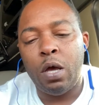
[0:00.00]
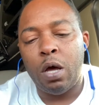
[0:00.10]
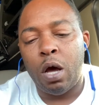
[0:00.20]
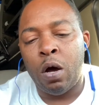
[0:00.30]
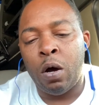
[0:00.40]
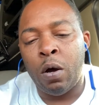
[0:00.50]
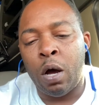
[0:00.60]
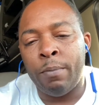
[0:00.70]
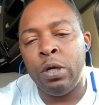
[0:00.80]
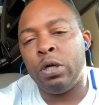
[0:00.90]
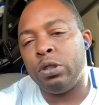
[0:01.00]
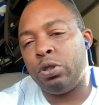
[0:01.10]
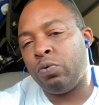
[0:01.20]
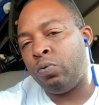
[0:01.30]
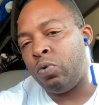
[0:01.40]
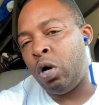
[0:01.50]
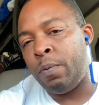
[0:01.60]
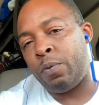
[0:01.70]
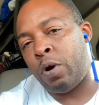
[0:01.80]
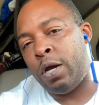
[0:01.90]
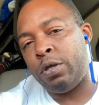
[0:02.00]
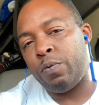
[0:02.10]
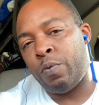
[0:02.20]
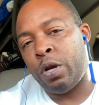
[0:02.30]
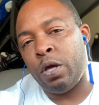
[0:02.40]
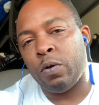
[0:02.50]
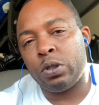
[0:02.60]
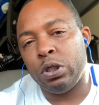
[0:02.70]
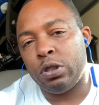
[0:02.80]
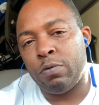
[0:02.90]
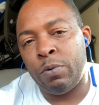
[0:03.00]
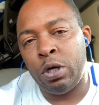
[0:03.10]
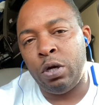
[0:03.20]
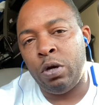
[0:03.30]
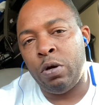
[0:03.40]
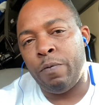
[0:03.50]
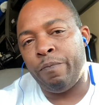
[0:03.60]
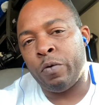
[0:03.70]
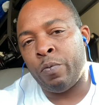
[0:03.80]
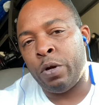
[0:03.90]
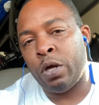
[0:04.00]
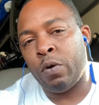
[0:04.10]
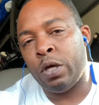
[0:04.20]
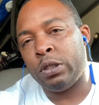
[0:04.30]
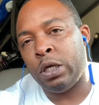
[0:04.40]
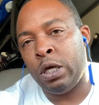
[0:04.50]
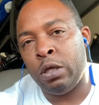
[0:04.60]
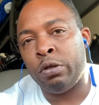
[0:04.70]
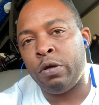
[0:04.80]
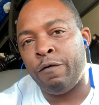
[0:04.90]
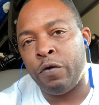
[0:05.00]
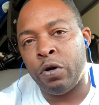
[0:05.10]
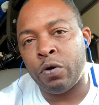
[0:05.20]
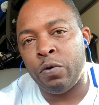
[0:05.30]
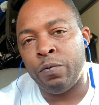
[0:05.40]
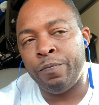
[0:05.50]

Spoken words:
I'm looking to upgrade the radio system in here. The radio that's in the vehicle